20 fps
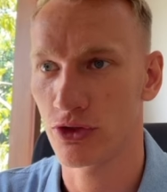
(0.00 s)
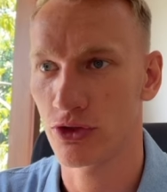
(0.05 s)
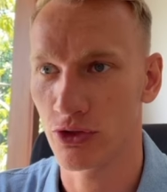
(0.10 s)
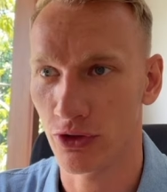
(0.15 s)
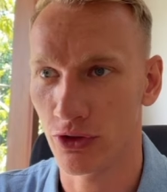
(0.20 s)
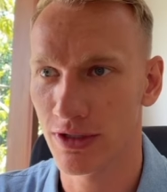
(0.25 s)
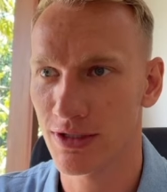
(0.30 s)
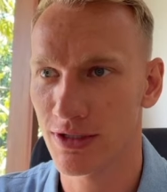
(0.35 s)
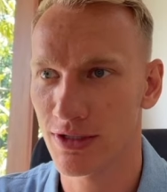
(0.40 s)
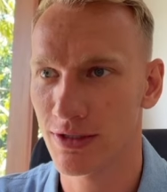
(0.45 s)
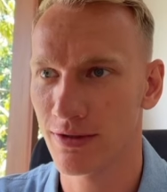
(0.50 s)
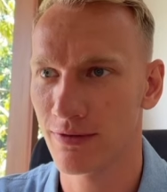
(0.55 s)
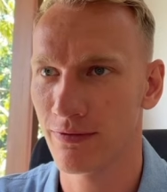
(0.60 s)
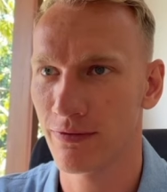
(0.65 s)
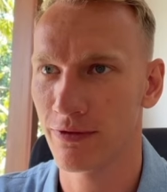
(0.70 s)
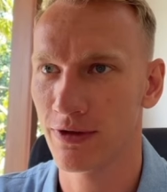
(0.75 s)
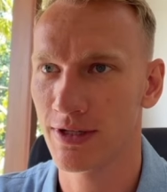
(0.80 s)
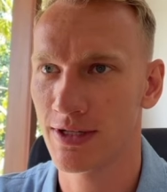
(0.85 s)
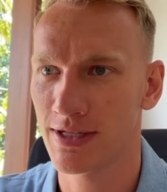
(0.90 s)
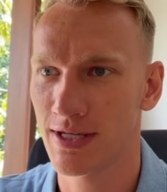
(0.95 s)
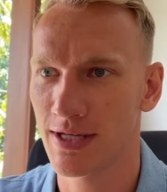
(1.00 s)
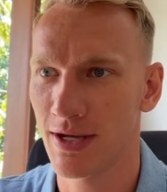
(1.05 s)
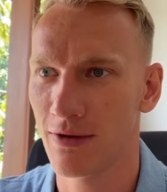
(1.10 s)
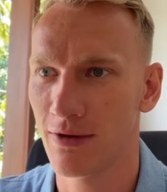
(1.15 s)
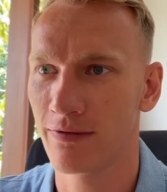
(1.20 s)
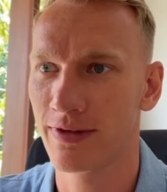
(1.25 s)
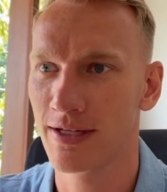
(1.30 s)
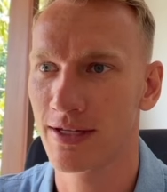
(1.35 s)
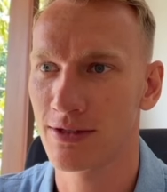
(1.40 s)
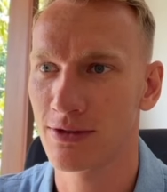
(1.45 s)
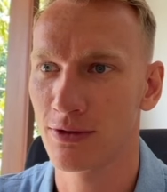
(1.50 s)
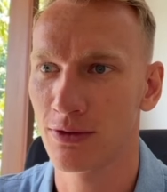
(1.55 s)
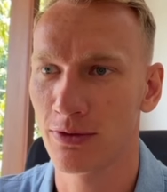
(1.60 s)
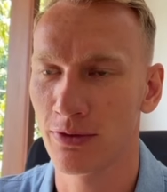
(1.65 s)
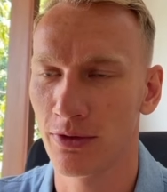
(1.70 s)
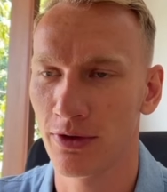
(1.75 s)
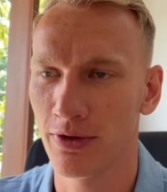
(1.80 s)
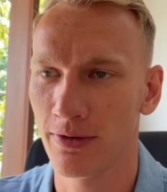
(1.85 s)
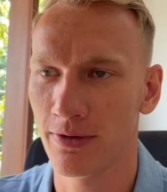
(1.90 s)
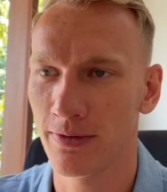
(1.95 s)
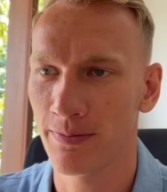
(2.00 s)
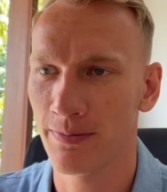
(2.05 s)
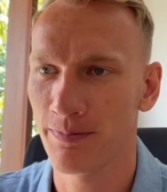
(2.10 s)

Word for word: Johnson for the sake of this tutorial.